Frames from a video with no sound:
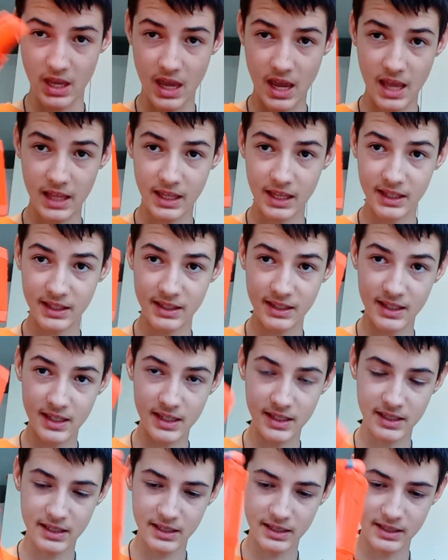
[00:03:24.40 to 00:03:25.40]
It has
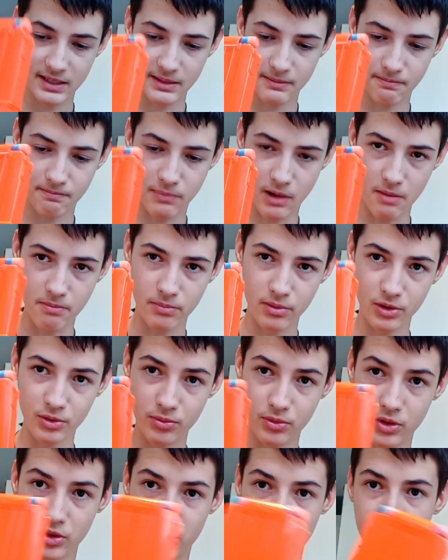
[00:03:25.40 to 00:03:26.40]
these bumpers,
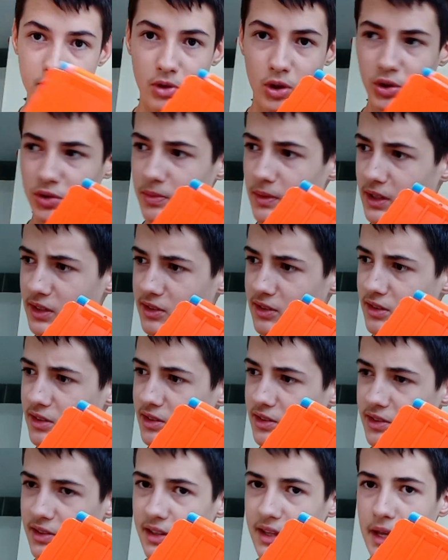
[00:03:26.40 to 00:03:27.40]
which most
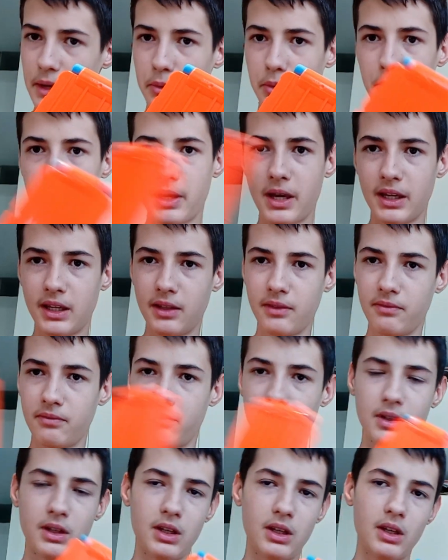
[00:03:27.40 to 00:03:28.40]
magazines they were making
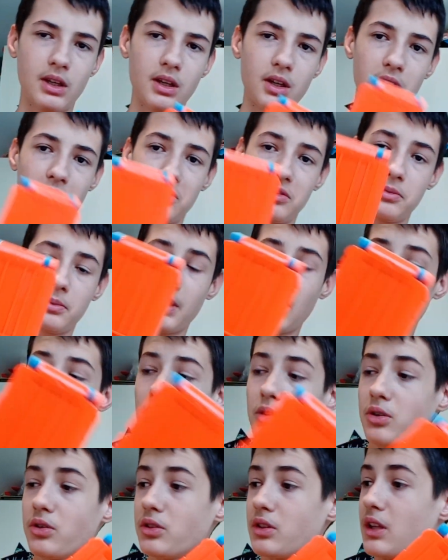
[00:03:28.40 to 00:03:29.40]
from now
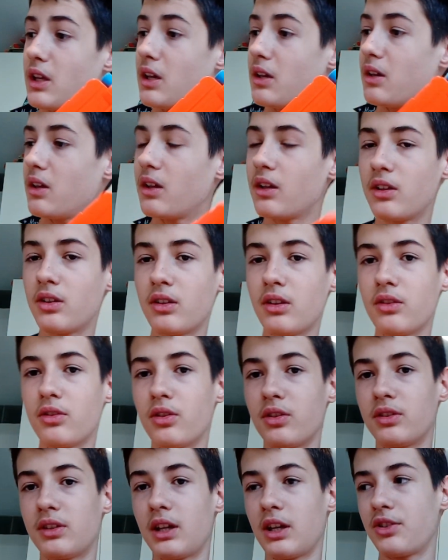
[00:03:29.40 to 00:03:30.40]
on they
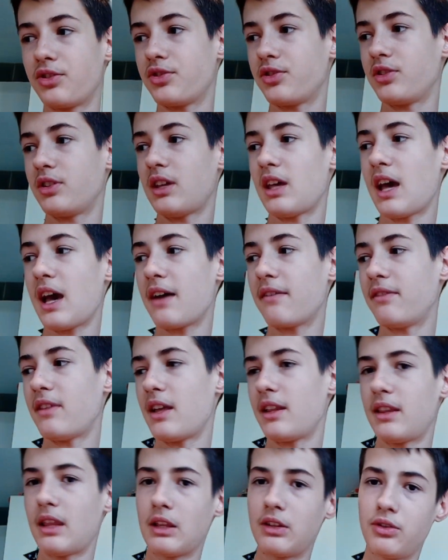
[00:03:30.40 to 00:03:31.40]
don't actually
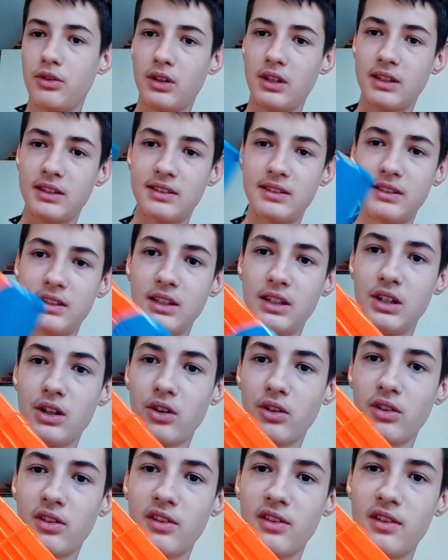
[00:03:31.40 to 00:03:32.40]
have. As you can see
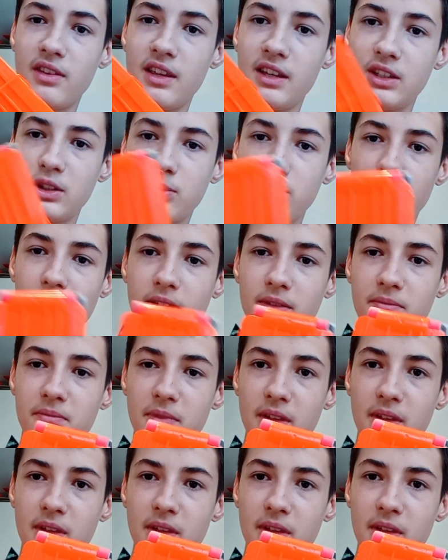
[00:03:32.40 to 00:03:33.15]
on this one,